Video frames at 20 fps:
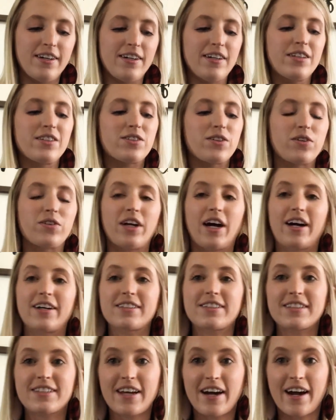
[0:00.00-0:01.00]
So now's
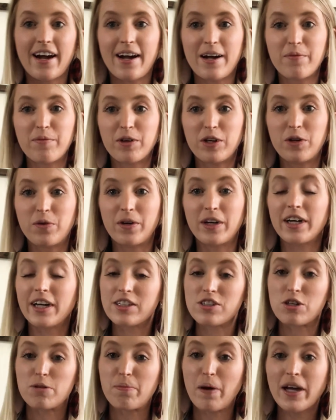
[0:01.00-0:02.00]
the time where you want to
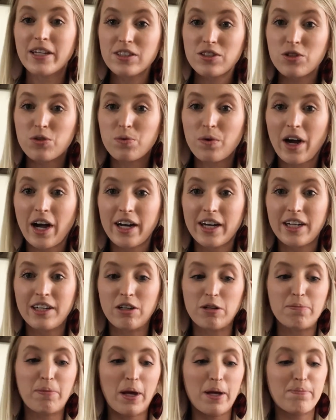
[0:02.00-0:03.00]
get your pencil ready, your
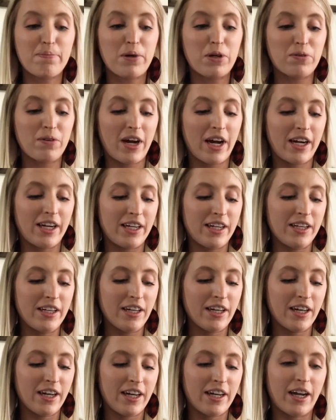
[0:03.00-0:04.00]
paper ready,
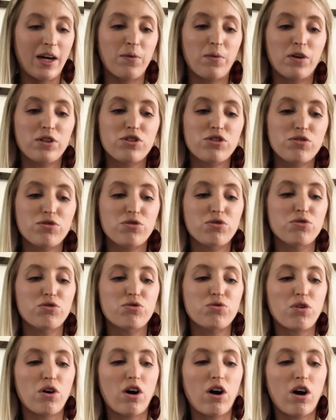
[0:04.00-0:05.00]
and I want you to
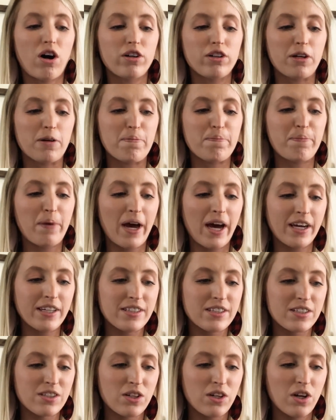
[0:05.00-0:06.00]
draw your
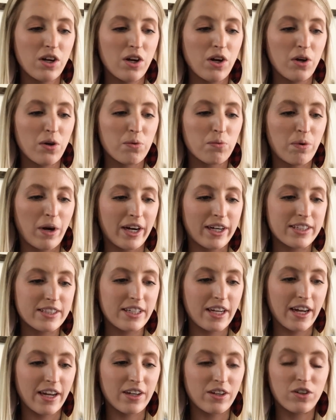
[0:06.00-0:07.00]
best
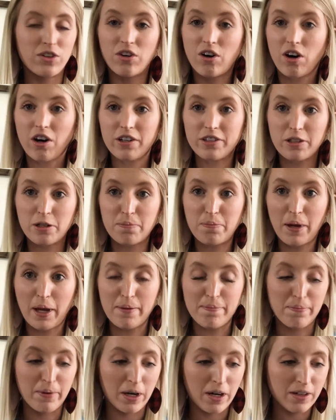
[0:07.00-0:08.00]
rectangle on your
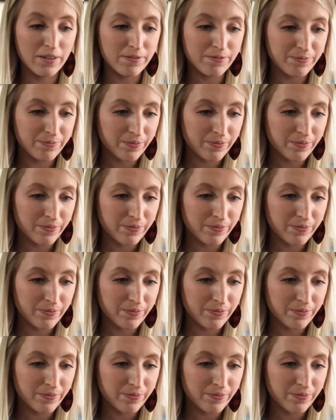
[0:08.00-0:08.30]
paper.